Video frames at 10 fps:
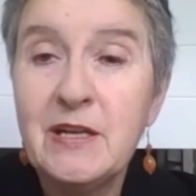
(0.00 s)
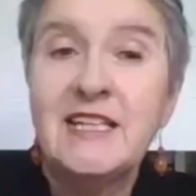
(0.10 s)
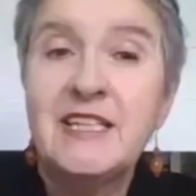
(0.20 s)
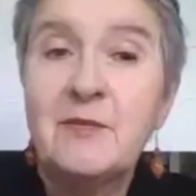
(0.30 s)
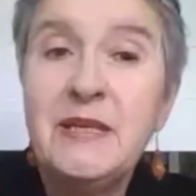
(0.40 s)

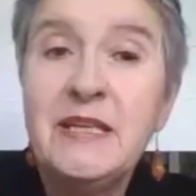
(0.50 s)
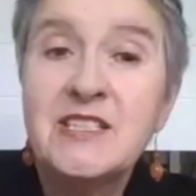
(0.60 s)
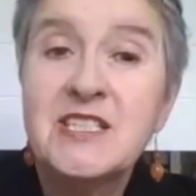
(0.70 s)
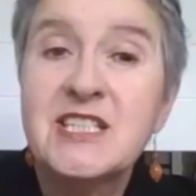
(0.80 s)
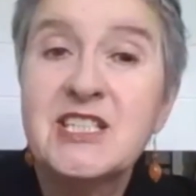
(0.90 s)
and it
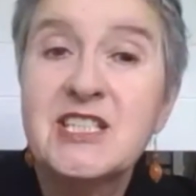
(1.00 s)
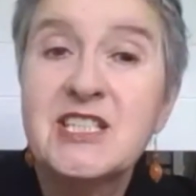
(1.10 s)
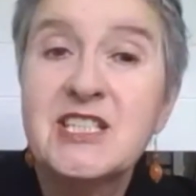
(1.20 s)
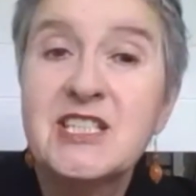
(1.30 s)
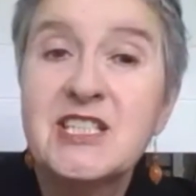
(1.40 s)
appeals to the
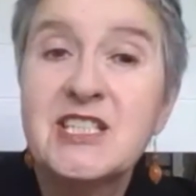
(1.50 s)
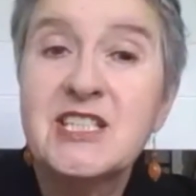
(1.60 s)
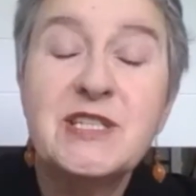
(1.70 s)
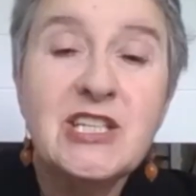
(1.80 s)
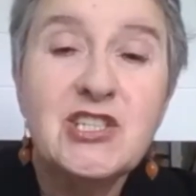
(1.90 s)
charity's
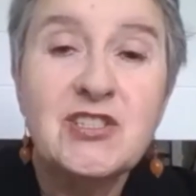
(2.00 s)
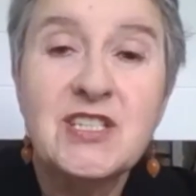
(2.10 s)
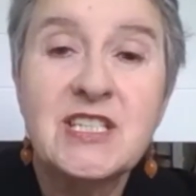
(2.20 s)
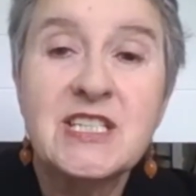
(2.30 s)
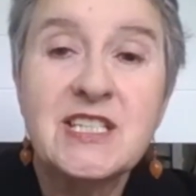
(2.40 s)
reputation
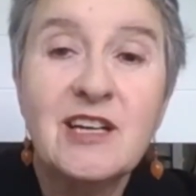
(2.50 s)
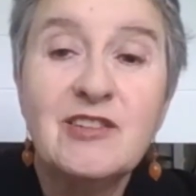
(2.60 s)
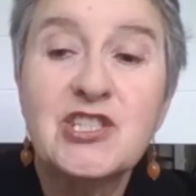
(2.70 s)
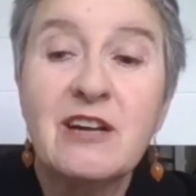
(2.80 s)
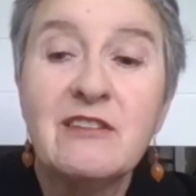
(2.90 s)
to
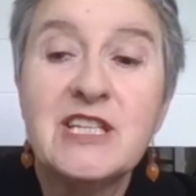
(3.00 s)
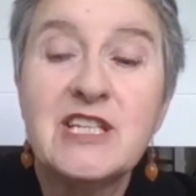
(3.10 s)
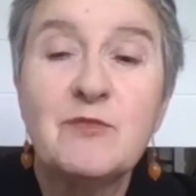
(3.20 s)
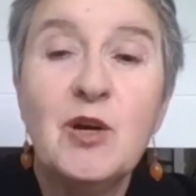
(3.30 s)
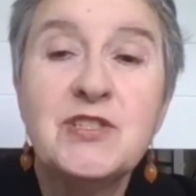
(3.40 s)
discourage
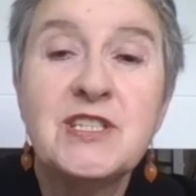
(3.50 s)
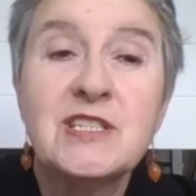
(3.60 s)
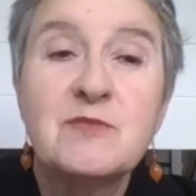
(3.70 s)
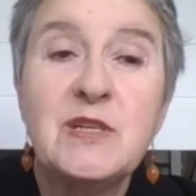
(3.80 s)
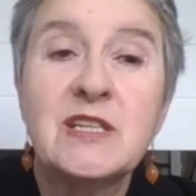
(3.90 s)
charities from
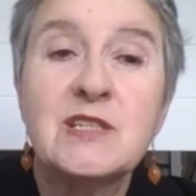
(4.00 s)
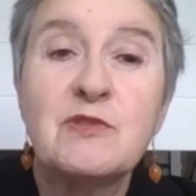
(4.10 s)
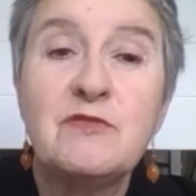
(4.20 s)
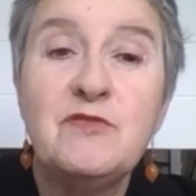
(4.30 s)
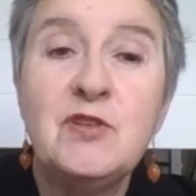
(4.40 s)
hosting speakers
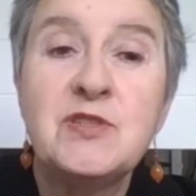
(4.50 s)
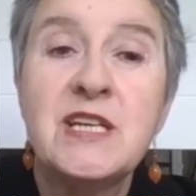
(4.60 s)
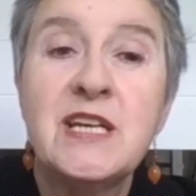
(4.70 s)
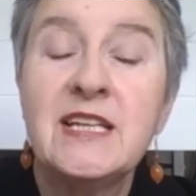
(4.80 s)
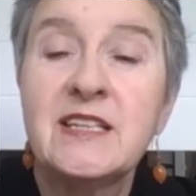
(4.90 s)
with views
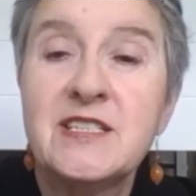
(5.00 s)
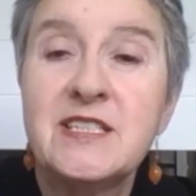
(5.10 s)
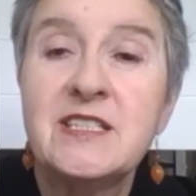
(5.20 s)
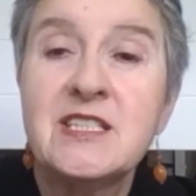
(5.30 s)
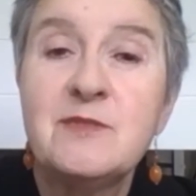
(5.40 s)
it
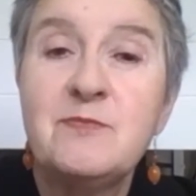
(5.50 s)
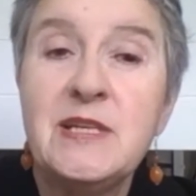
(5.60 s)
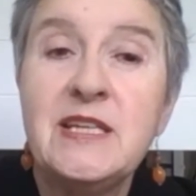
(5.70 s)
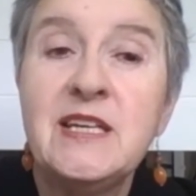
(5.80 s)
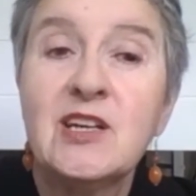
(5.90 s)
considers to
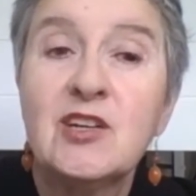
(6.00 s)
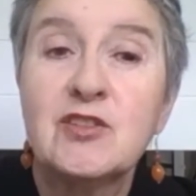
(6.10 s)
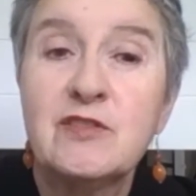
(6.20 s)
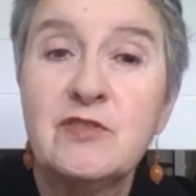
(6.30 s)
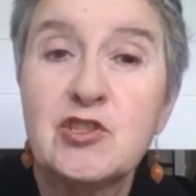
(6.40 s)
be
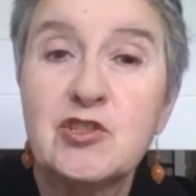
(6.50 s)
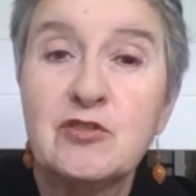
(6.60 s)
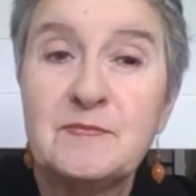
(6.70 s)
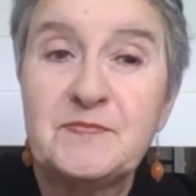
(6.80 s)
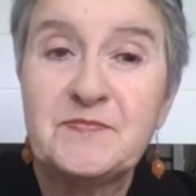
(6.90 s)

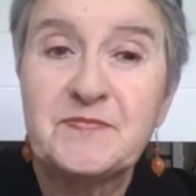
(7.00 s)
controversial.